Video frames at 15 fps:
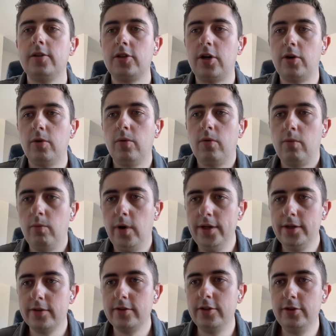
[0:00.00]
So what
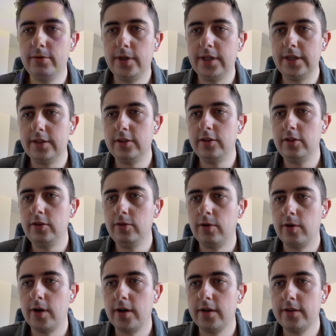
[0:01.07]
you're doing is
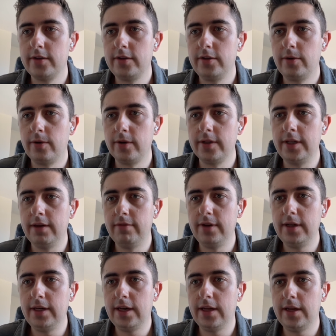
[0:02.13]
you're
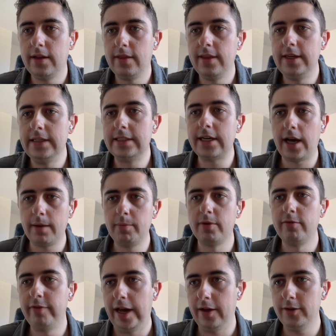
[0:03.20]
giving it the type
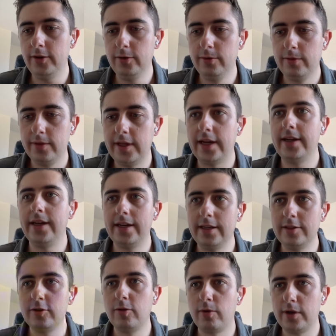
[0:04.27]
of value that it
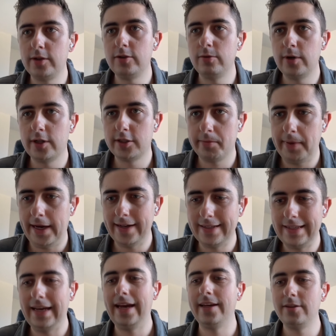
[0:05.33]
is going to
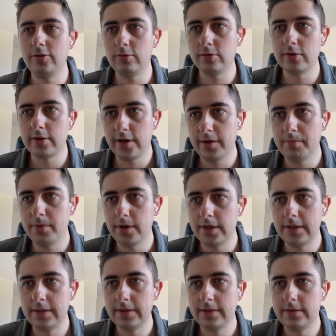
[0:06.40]
expect as user input.
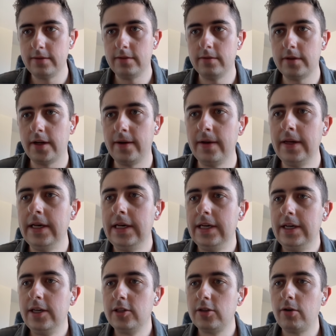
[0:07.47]
Okay.
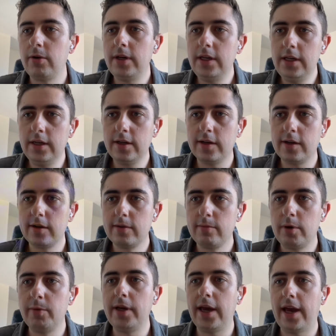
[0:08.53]
So here
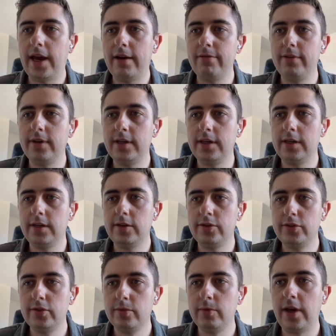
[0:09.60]
what we have
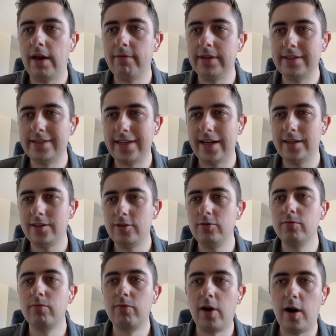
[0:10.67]
is we have it set
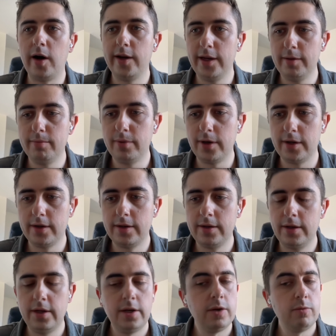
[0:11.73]
to raw input,
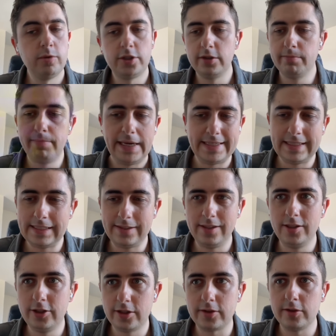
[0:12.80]
which is
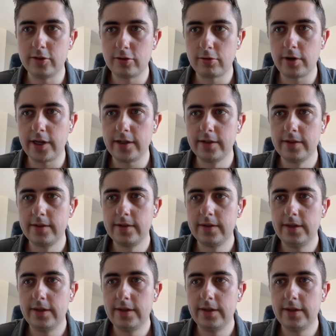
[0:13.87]
basically just a string.